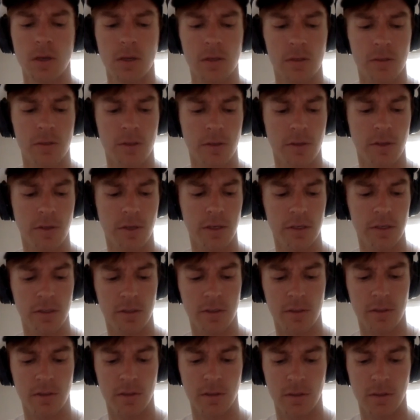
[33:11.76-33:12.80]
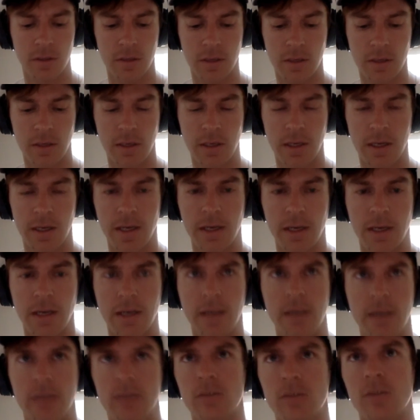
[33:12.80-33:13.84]
so there's, I
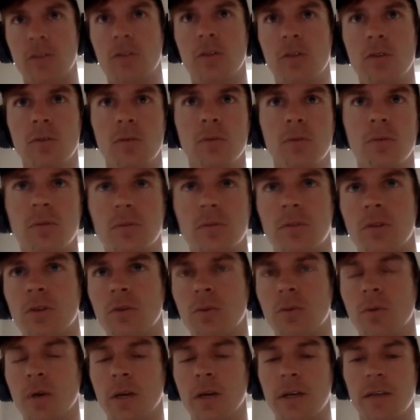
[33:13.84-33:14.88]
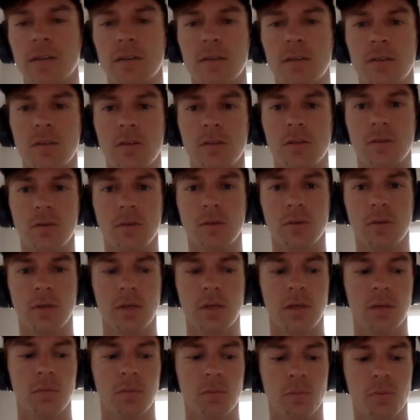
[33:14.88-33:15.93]
guess two two ways to
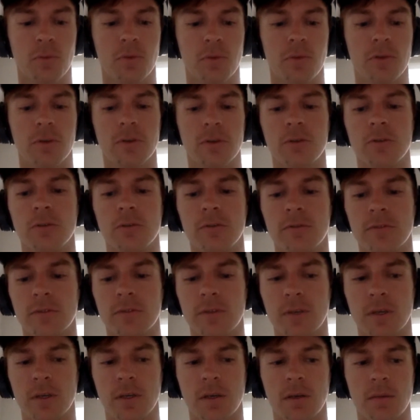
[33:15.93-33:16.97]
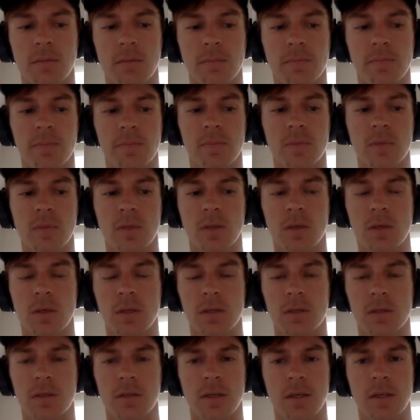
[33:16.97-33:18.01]
improve um,
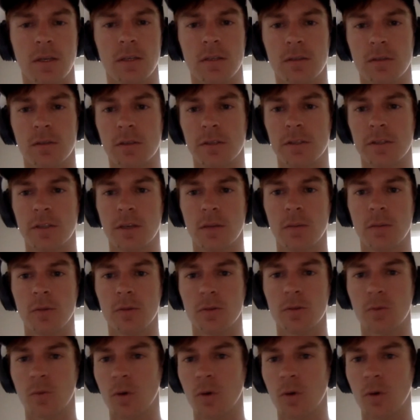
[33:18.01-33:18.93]
in tennis or in doubles.